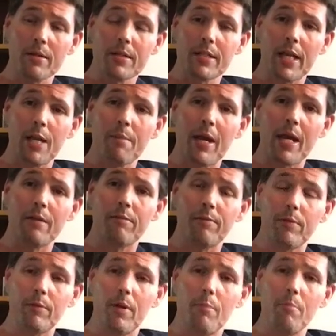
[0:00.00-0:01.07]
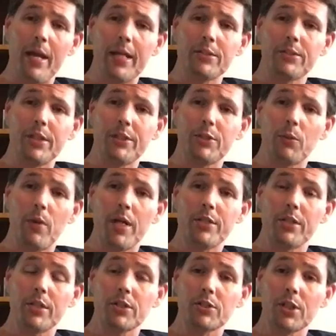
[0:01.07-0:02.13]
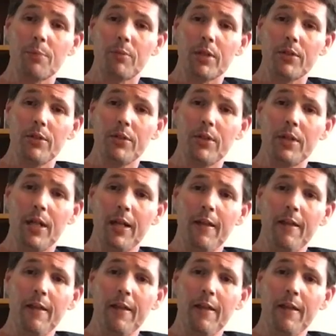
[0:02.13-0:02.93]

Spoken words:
came out of a bad situation to something good,